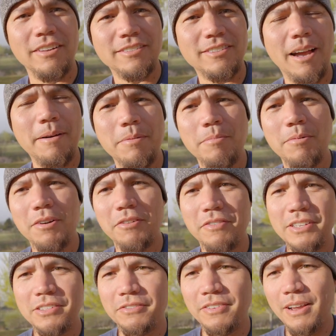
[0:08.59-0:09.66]
top of the morning,
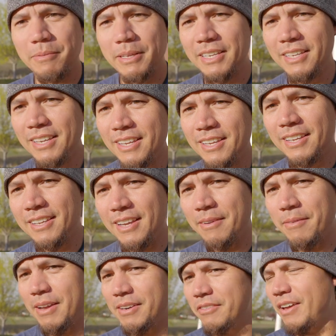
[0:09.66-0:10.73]
friends and family.
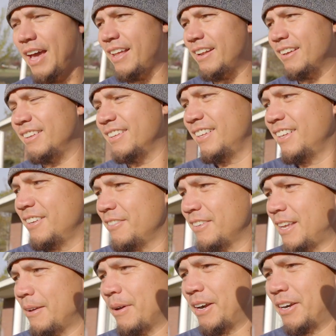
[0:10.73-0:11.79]
I'm out in Nevada.
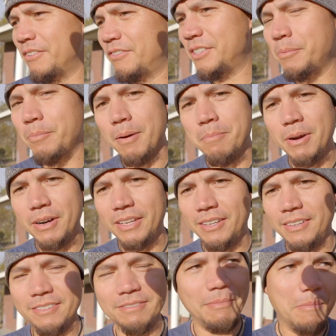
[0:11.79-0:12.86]
Came out here to visit my
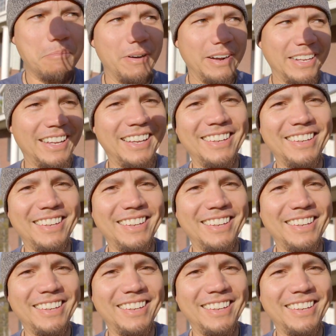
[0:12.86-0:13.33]
buddy, my buddy.